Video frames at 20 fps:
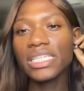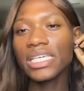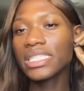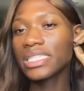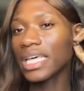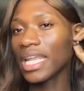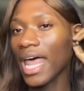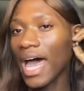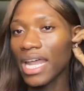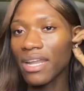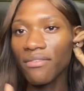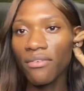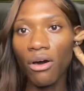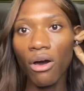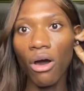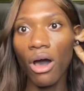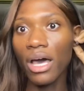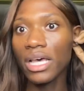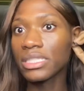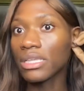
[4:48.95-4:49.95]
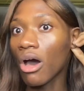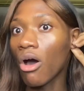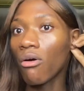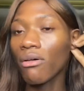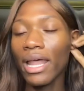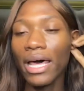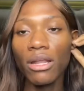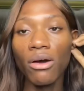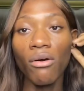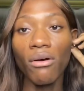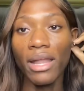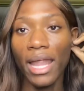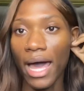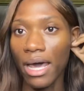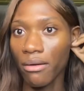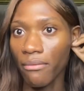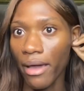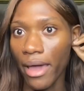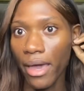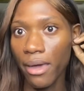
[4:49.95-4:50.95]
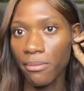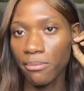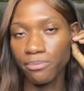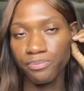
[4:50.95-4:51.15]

it's a lot of, it's a whole lot, a whole lot, right?